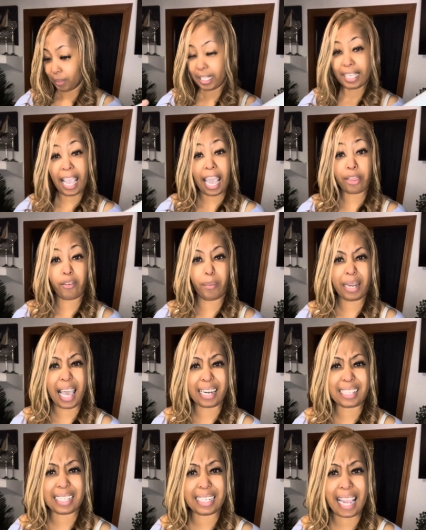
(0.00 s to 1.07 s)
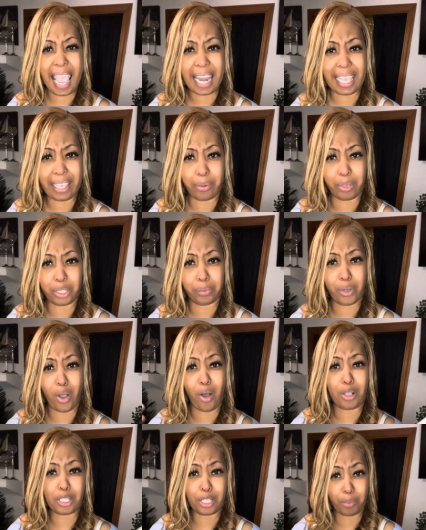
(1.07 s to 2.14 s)
gather up a lot of static, which
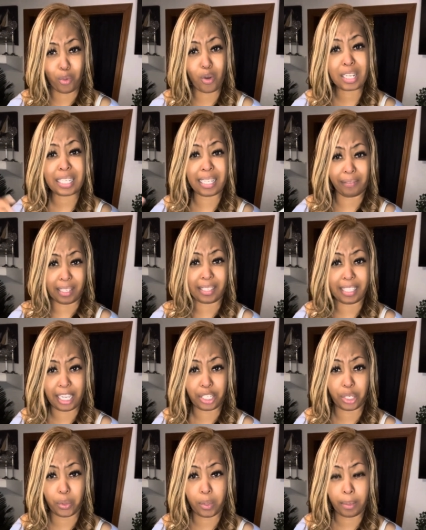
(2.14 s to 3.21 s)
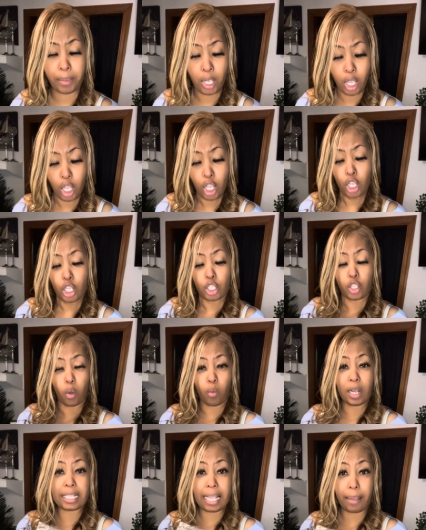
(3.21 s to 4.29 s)
causes more stuff to stick to them. So
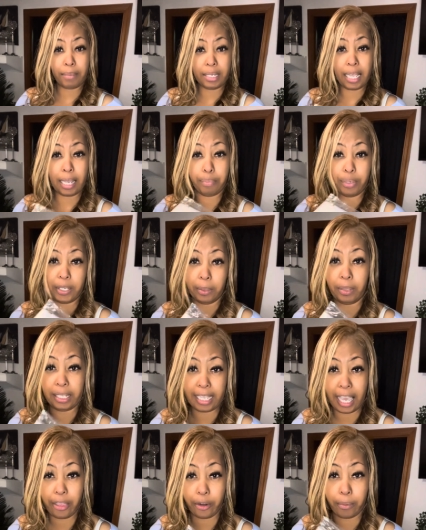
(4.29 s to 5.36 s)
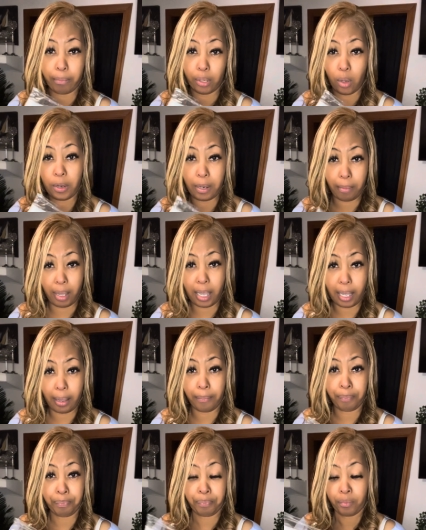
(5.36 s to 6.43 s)
once I'm done putting them together, blowing them up,
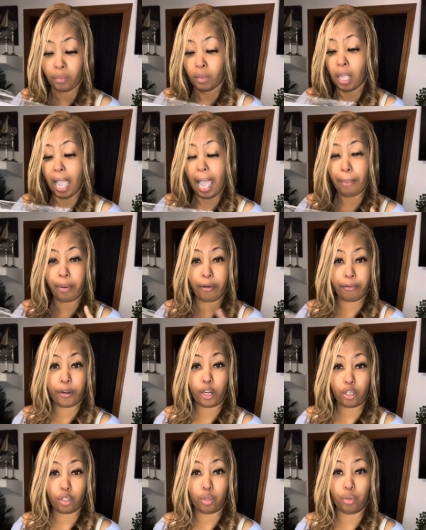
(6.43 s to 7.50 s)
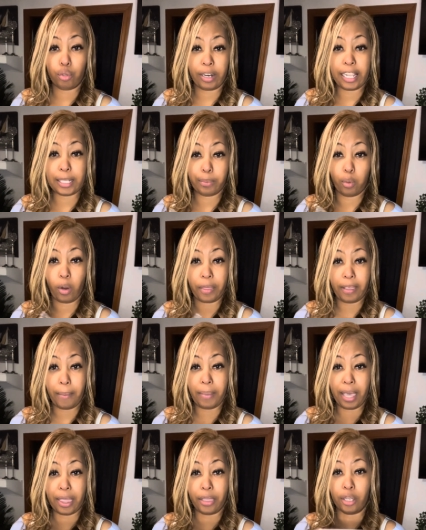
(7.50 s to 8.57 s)
I prefer to transport them
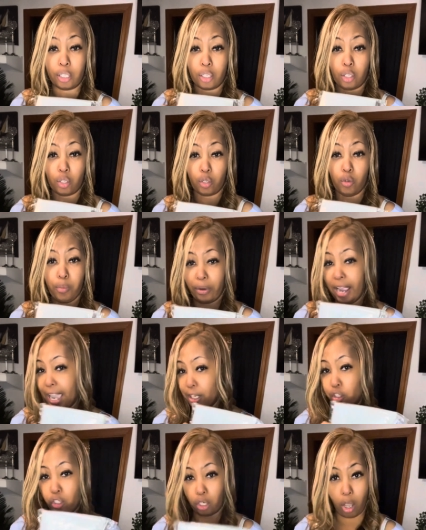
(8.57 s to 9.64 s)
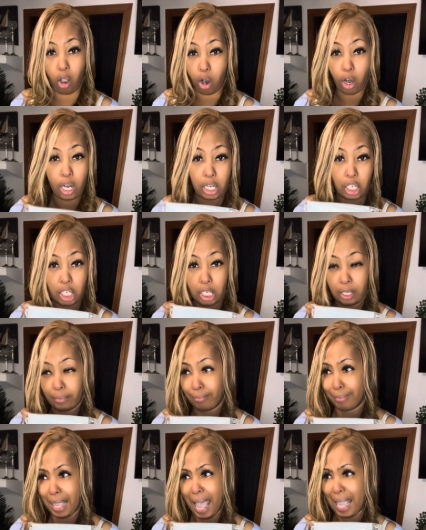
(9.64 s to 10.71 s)
in the super extra large,
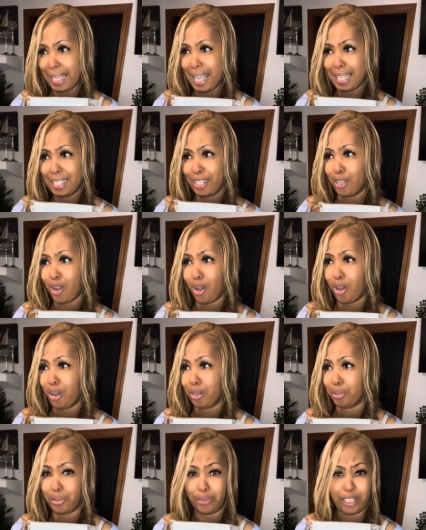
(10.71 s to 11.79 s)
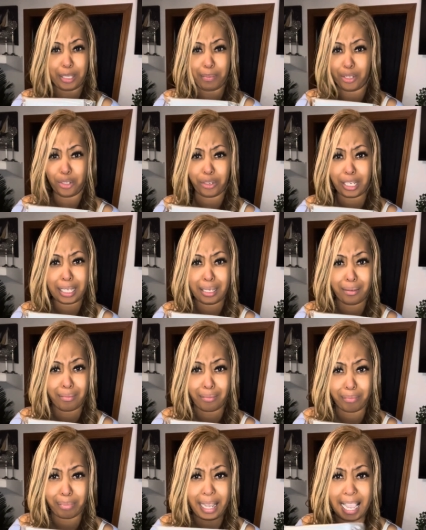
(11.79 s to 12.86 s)
I guess they're called Christmas tree
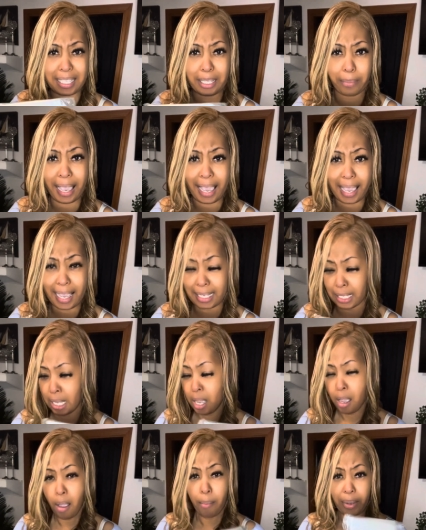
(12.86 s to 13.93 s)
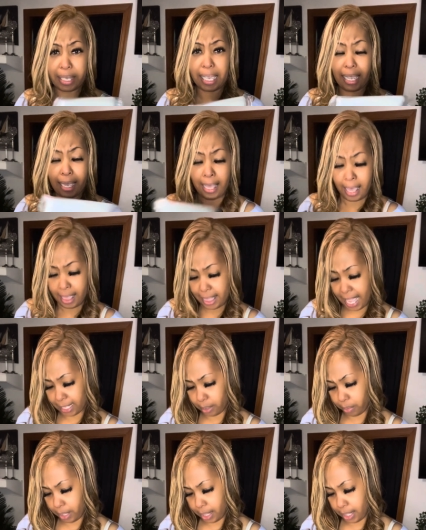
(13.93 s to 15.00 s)
plastic bags. But yeah,
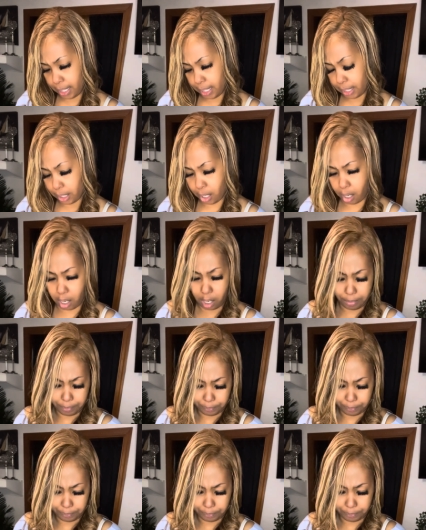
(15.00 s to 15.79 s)
that's what these are.